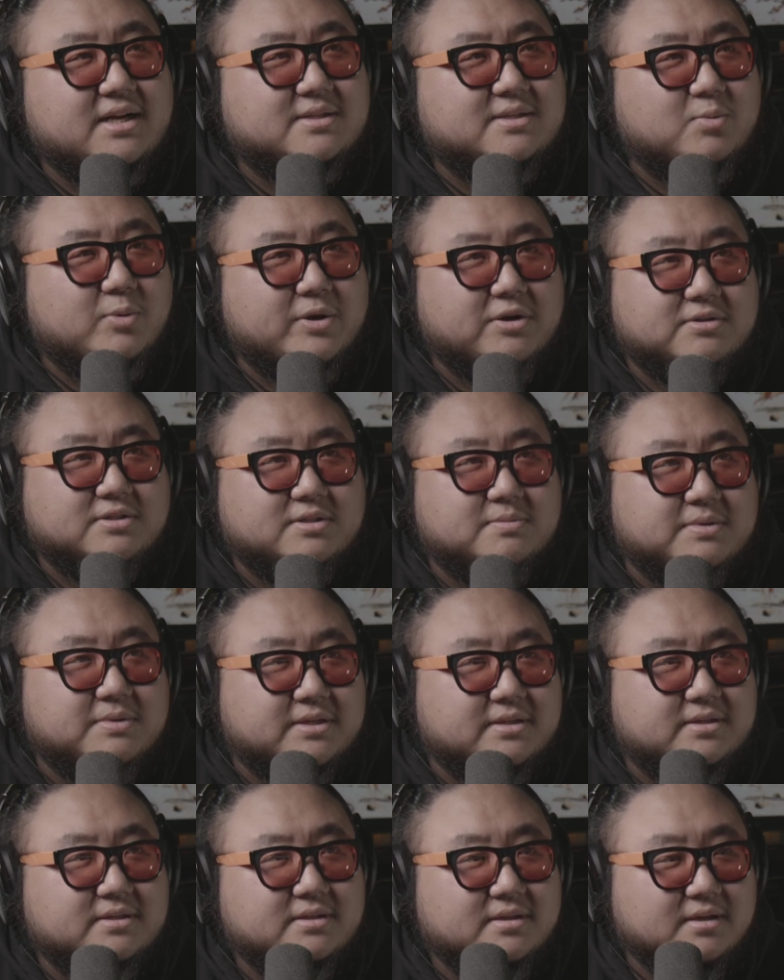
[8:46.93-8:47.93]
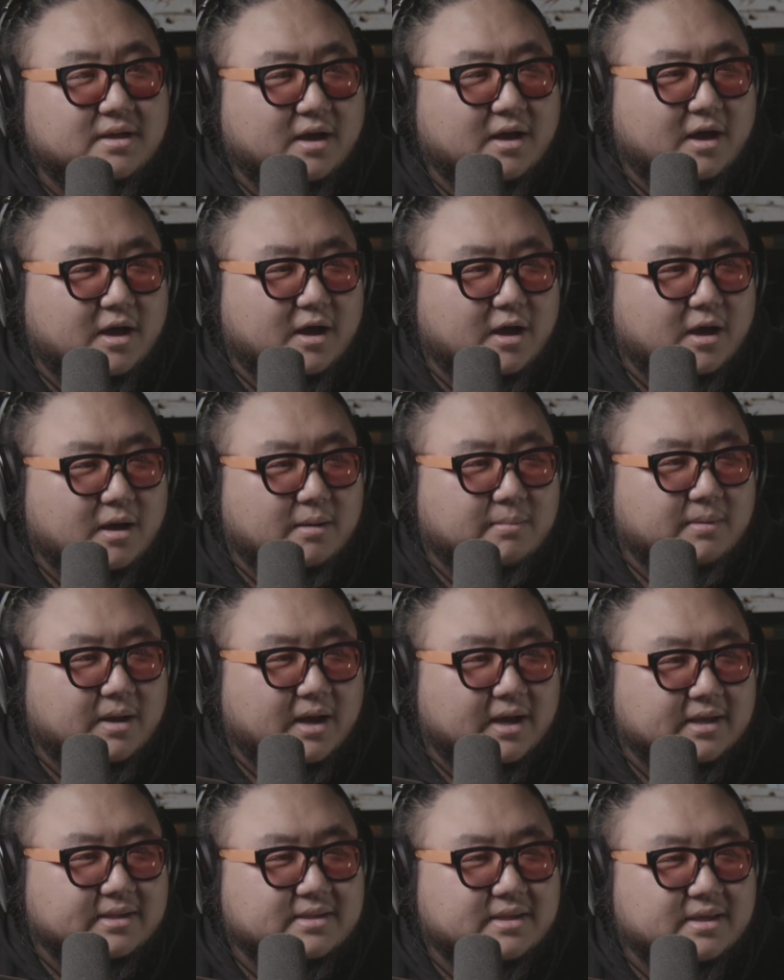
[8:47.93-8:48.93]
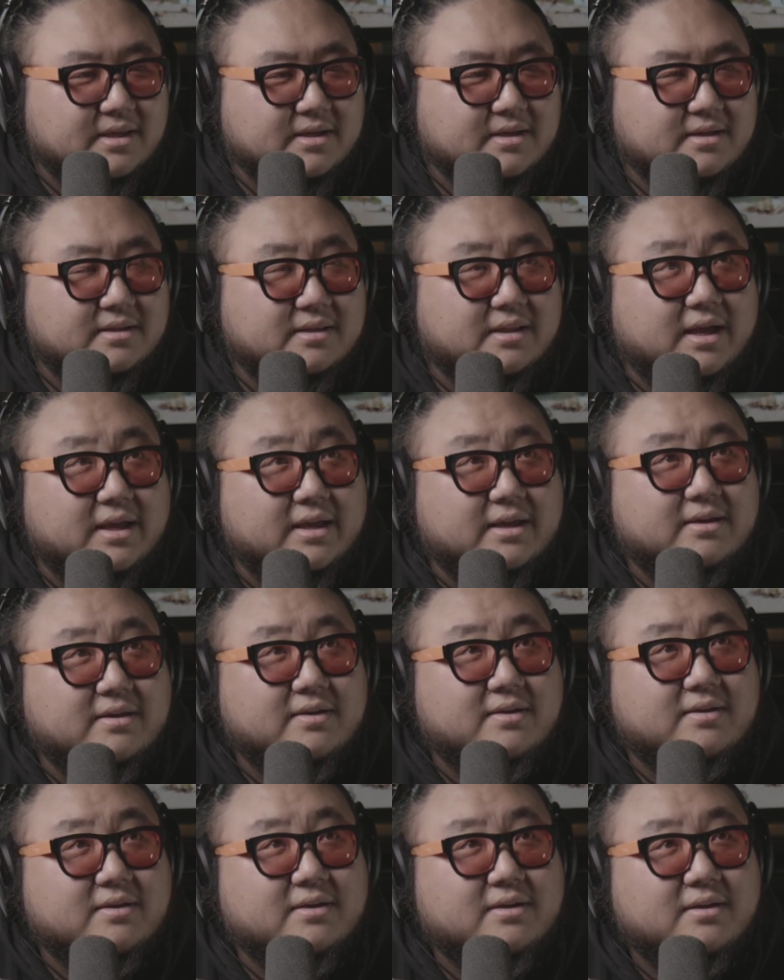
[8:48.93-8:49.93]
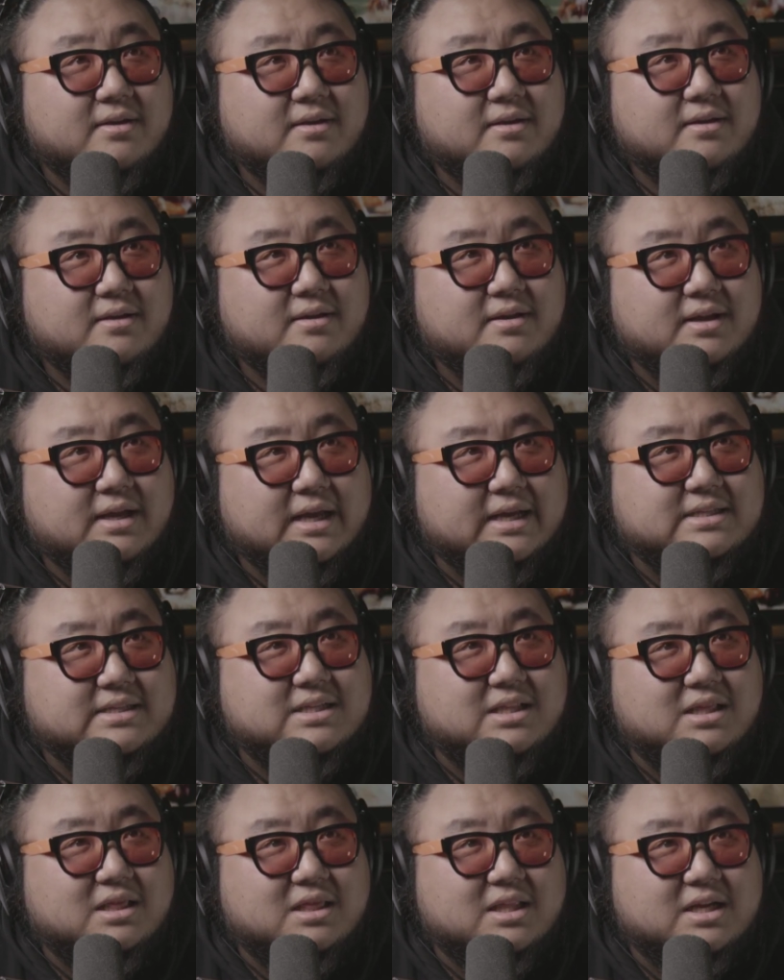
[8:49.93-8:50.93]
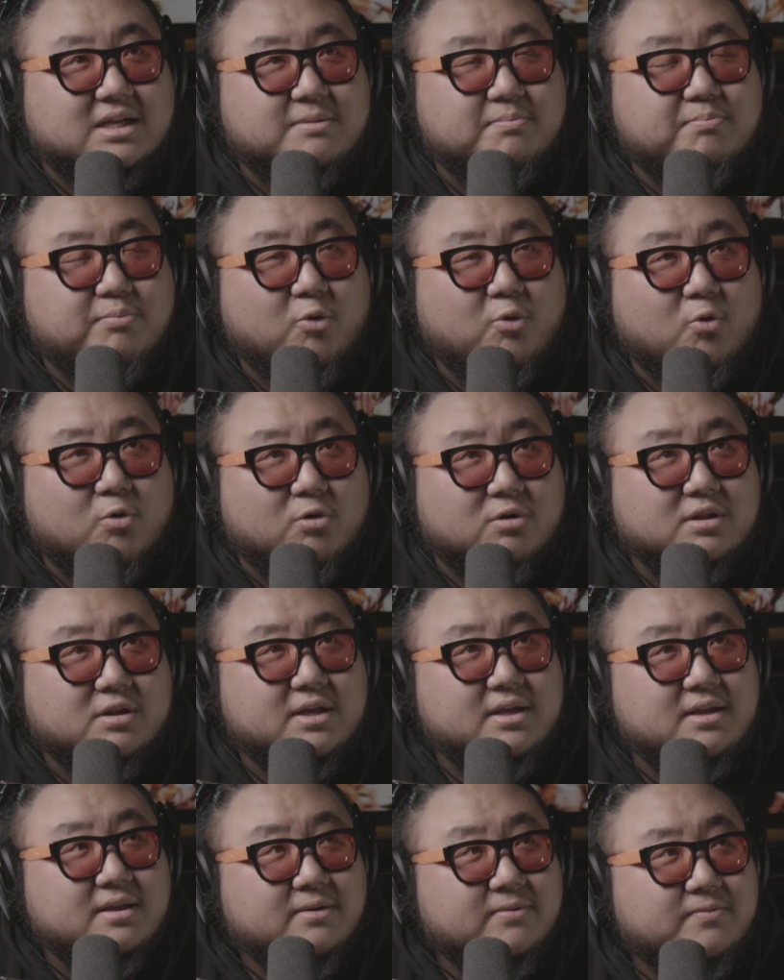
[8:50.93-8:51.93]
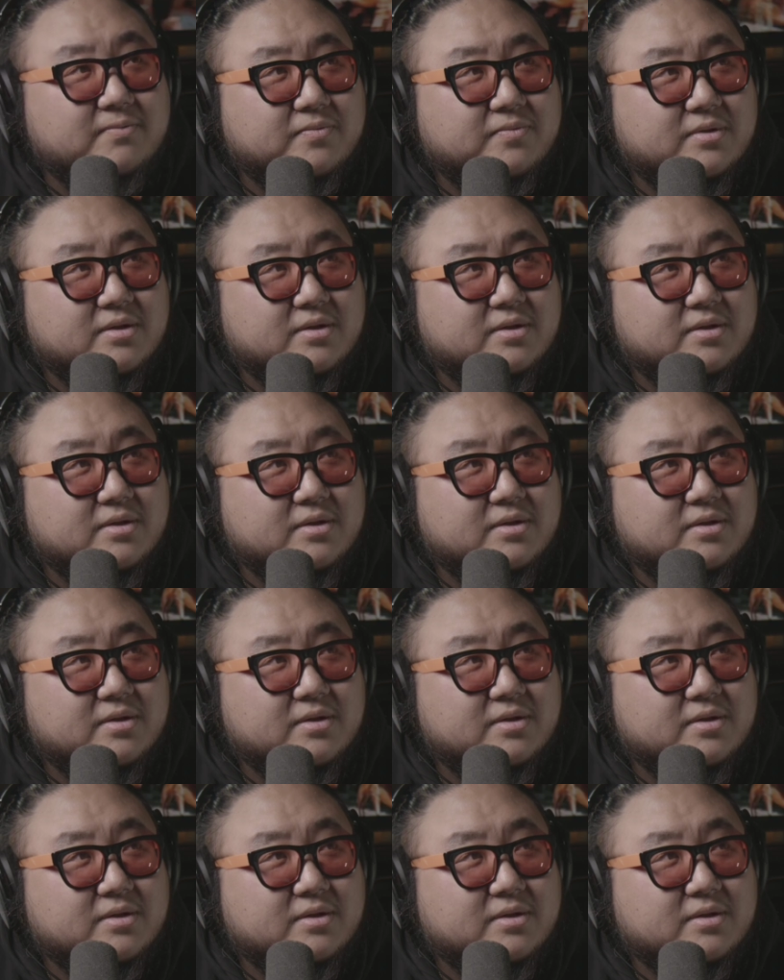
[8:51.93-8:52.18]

set is weird to me. I think like it's lit poorly.